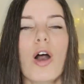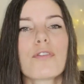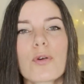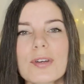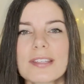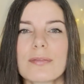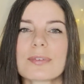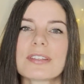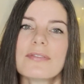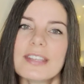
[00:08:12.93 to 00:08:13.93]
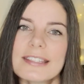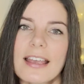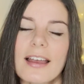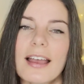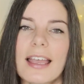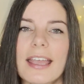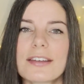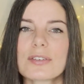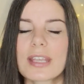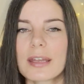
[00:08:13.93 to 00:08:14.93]
Of course, there was a visa I had
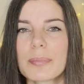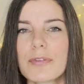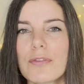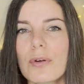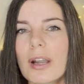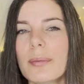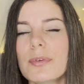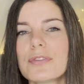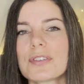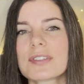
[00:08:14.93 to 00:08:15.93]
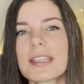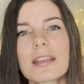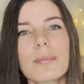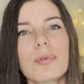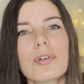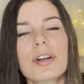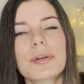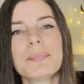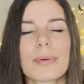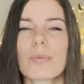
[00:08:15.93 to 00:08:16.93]
to get before I moved to
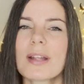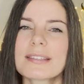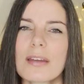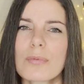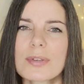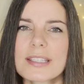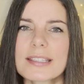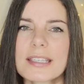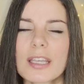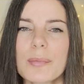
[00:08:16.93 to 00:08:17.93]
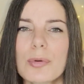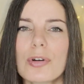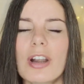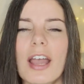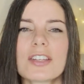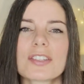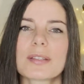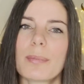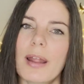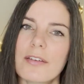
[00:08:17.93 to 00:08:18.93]
Singapore. But once I was in Singapore, I just
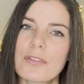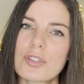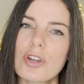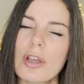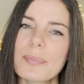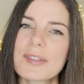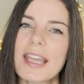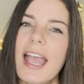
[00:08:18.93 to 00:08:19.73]
applied for jobs.